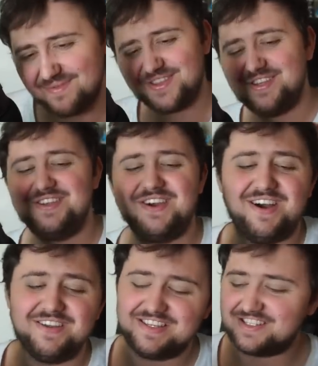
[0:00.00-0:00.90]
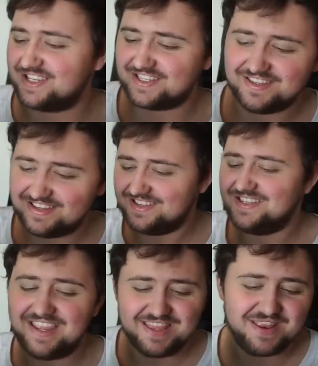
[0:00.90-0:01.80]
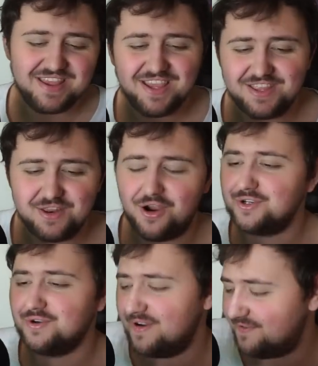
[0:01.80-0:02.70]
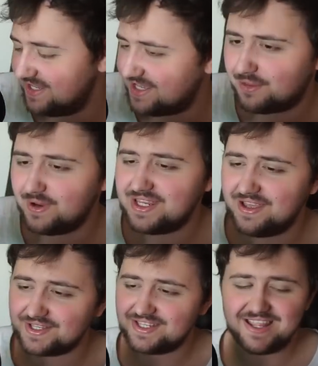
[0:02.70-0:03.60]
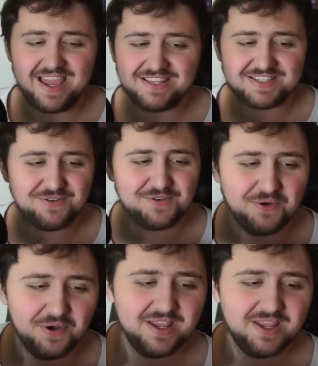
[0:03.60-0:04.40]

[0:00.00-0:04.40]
dude, oh, this just, seeing the Naruto reference, the 3 tails, that is so cool.